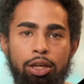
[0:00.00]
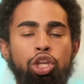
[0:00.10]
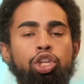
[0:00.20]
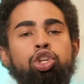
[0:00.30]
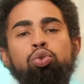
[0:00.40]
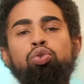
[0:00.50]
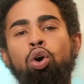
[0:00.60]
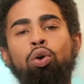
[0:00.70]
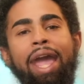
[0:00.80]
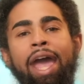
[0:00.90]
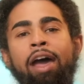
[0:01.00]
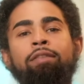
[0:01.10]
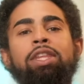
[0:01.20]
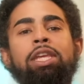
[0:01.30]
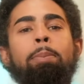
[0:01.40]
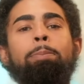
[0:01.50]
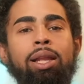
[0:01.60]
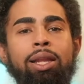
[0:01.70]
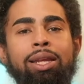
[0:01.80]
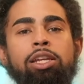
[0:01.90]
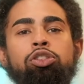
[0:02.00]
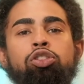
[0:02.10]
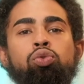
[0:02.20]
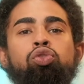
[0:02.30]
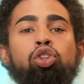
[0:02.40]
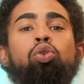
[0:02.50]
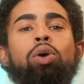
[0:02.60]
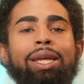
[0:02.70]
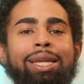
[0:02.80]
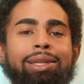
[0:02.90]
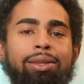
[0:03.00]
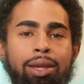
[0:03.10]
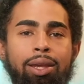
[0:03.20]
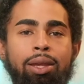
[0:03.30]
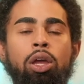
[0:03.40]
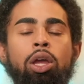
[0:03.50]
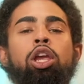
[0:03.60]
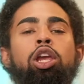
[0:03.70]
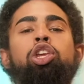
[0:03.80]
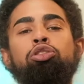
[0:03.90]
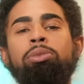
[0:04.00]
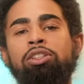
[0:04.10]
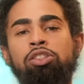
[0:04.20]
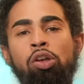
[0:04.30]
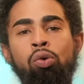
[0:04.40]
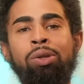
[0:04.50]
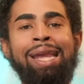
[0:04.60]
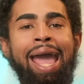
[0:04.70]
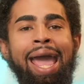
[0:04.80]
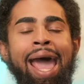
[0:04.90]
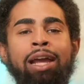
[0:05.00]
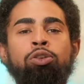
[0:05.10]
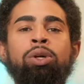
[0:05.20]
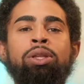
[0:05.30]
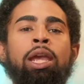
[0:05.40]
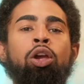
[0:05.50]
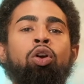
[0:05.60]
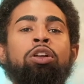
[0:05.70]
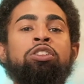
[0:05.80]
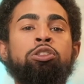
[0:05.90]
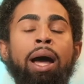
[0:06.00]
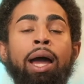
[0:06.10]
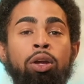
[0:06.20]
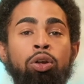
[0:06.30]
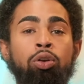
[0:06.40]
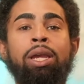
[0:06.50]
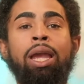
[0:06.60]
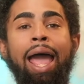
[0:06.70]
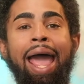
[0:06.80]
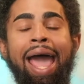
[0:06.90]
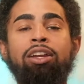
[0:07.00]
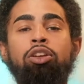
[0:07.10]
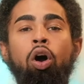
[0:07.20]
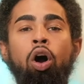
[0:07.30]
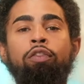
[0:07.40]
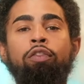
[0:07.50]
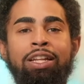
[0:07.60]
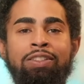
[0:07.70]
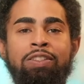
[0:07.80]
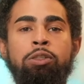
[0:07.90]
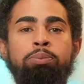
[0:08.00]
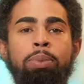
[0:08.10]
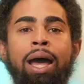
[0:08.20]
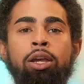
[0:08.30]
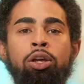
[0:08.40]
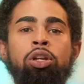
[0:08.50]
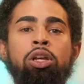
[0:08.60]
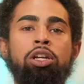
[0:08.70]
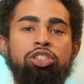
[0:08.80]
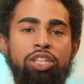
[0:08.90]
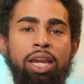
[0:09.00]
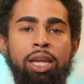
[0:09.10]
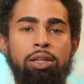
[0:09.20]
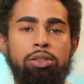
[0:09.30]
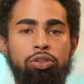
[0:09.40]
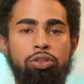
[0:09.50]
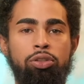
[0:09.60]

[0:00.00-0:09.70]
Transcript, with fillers: you don't have the ability to do anything. Humans only act when they are inspired. We act off inspired change.